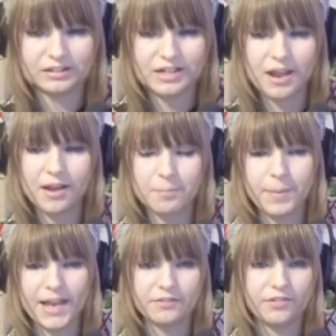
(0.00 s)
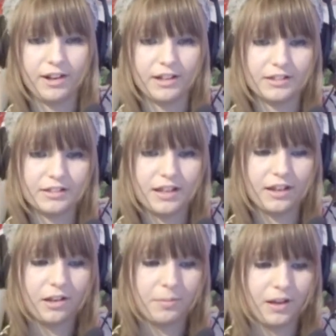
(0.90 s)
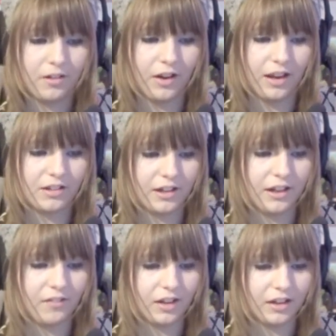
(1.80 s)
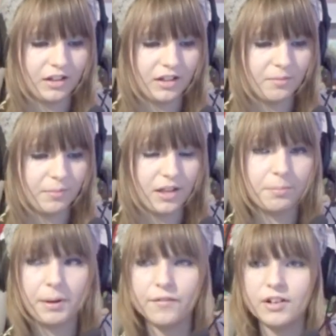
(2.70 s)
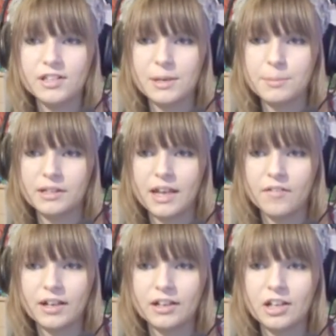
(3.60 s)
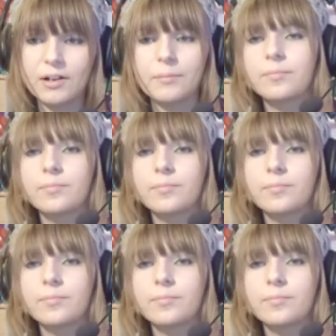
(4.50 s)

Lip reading: They're best friends. They're going to be great together. But you can both go to sleep together. Go on.